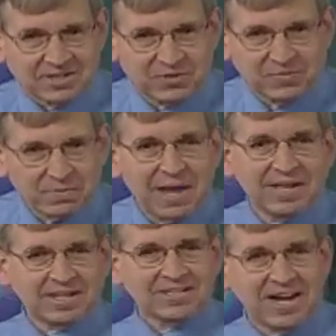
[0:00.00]
of
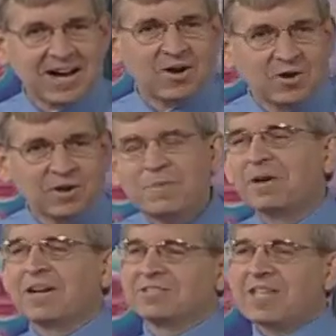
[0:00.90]
impending terror,
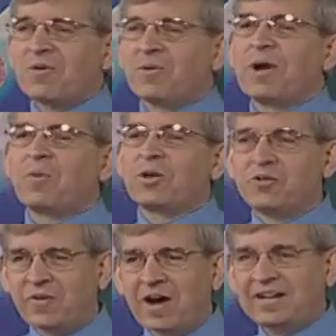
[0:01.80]
because that way, when
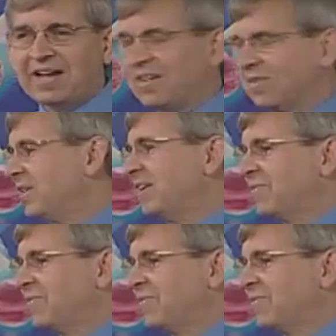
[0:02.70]
you find out that,